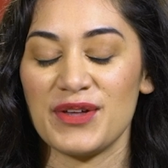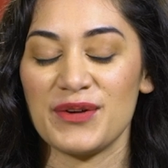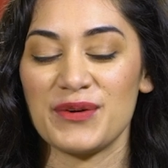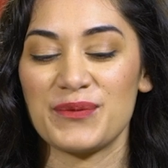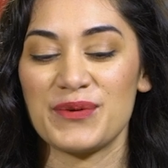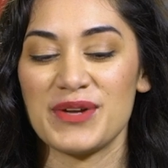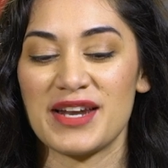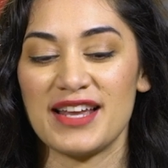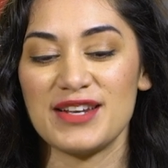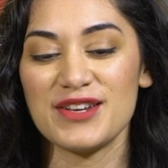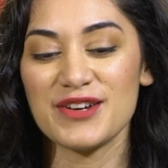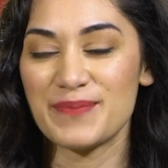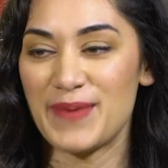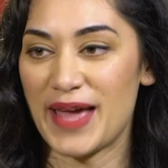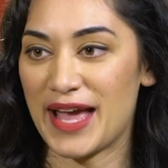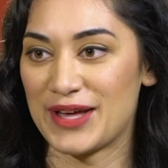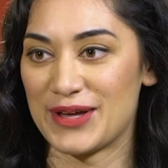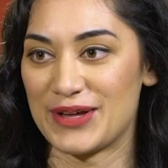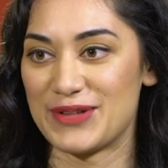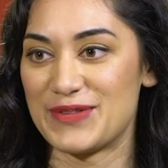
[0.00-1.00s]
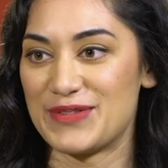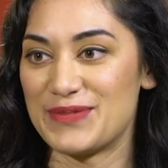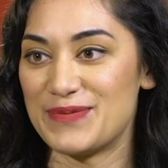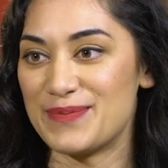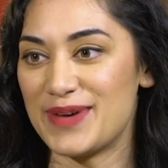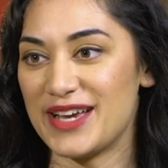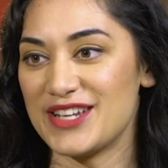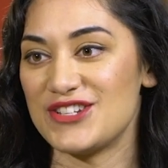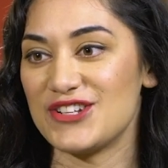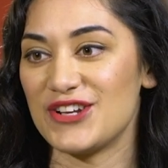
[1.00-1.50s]
when I look back on
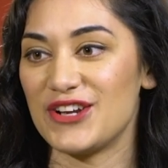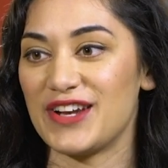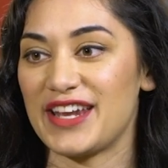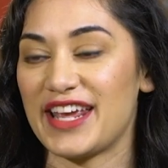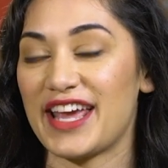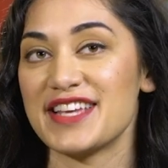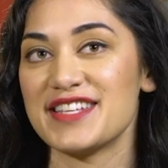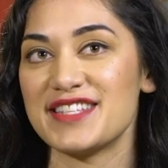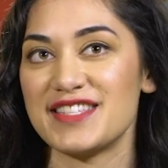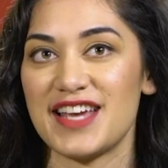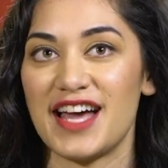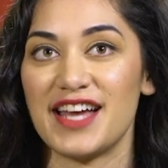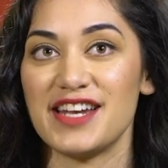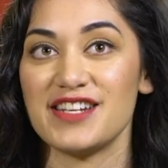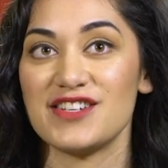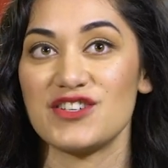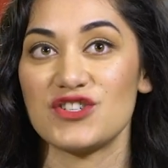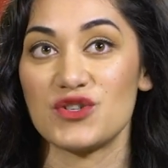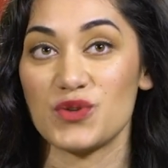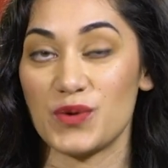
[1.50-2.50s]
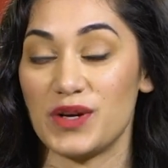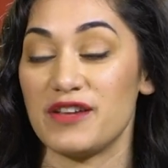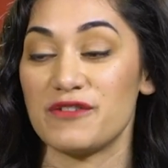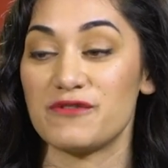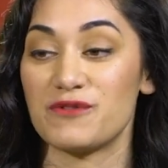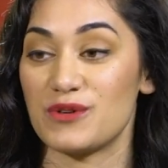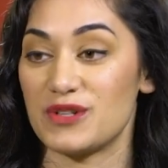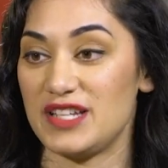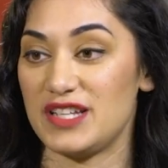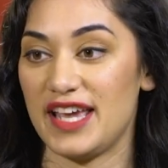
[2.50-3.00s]
my journey, I started in
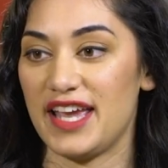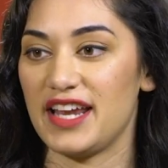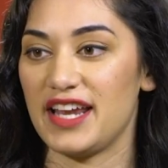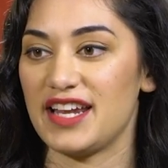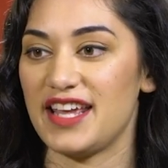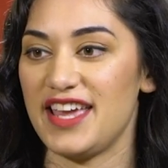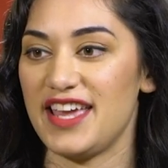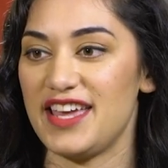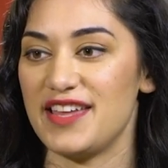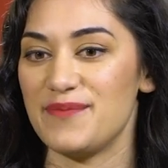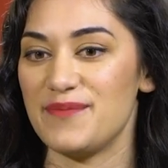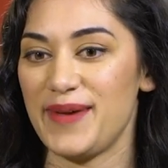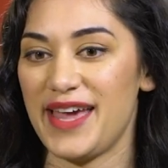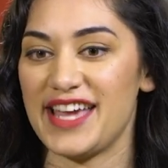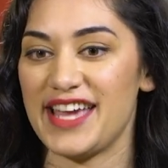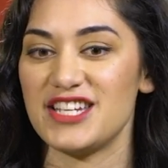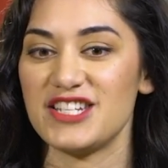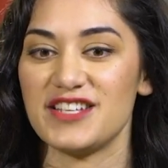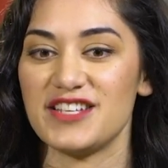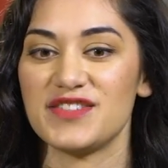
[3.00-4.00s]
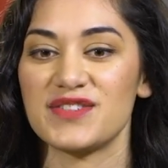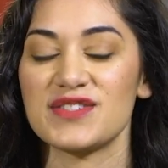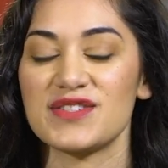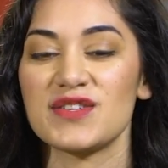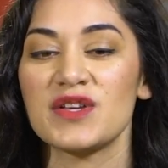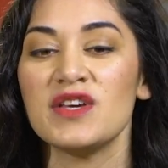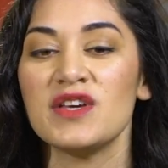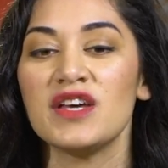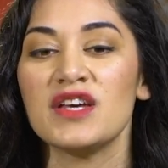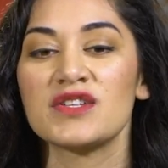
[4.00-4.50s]
2014 in pageants.
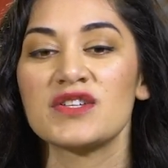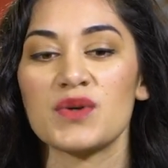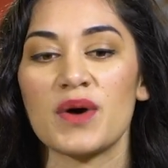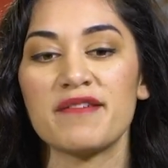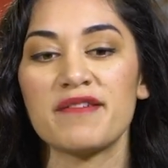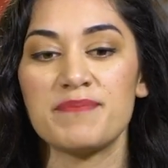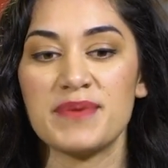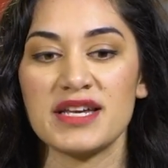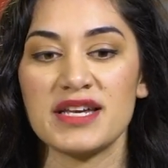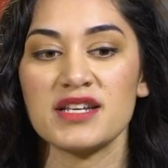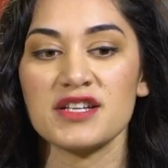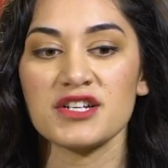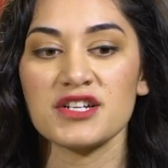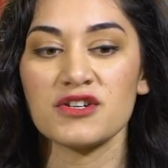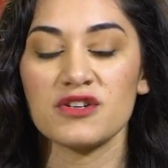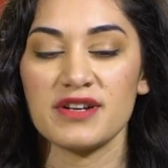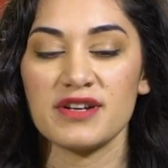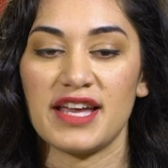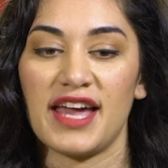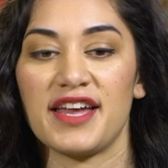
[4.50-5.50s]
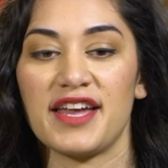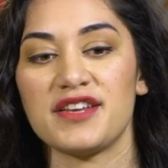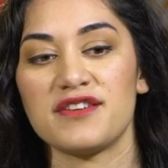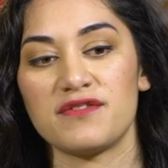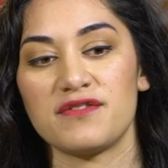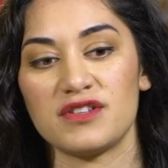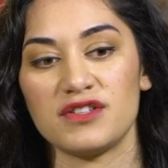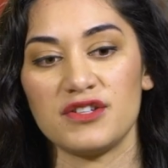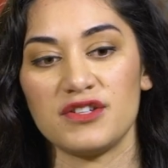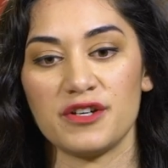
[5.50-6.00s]
So I've been a
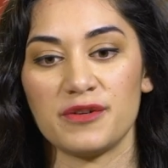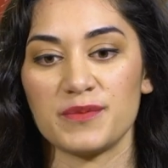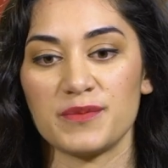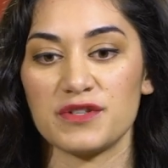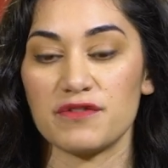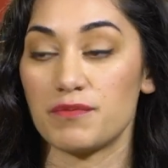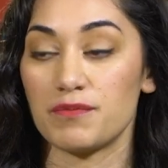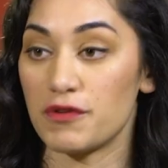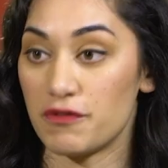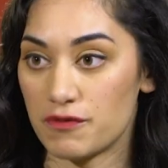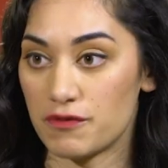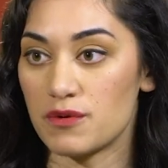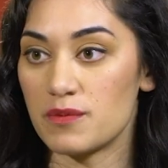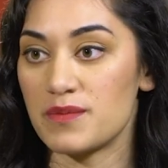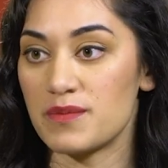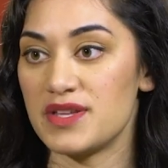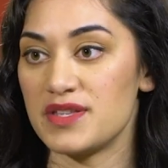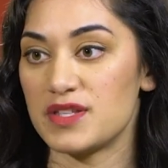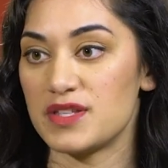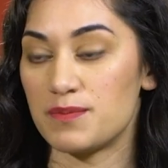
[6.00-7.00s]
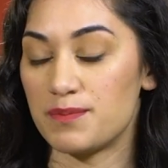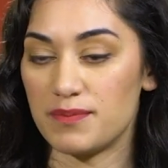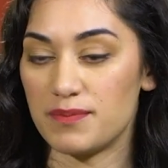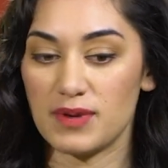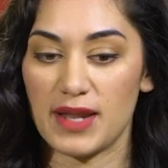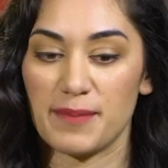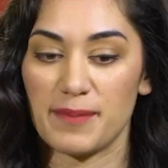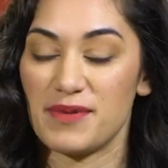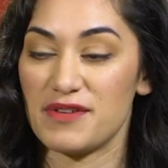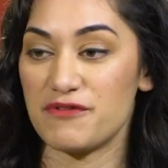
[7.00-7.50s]
creative in terms of performance,
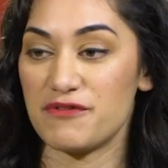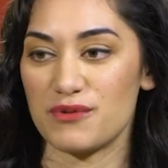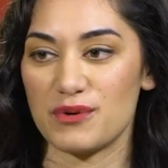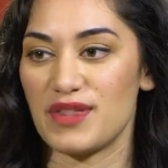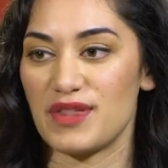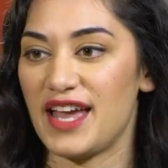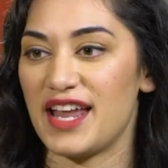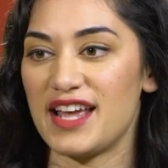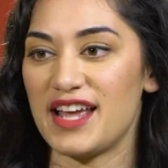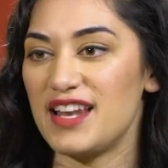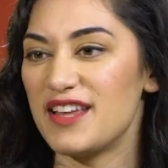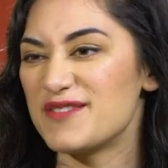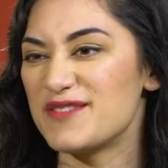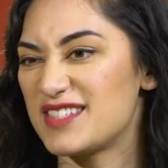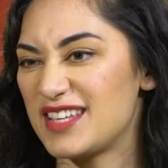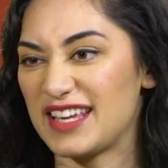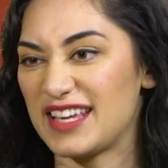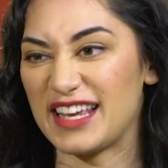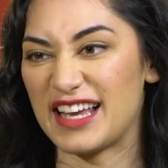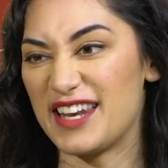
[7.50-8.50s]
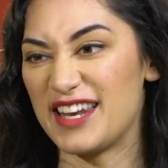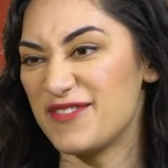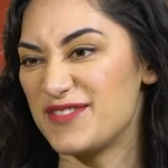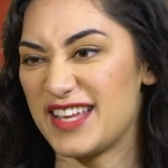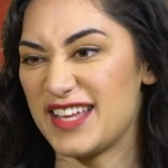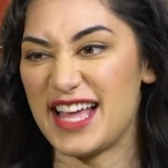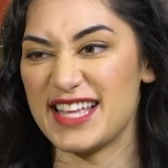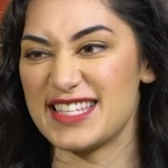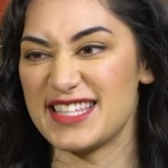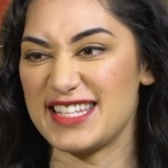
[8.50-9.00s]
like before that. I love singing, I love
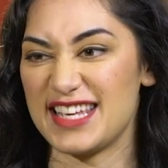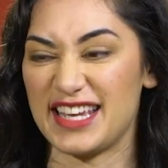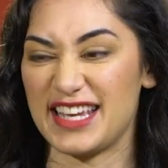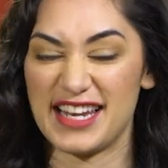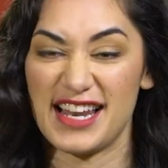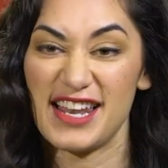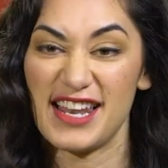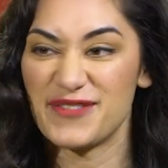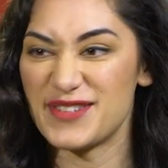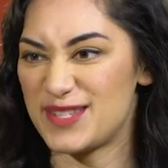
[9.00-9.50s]
dancing, and I love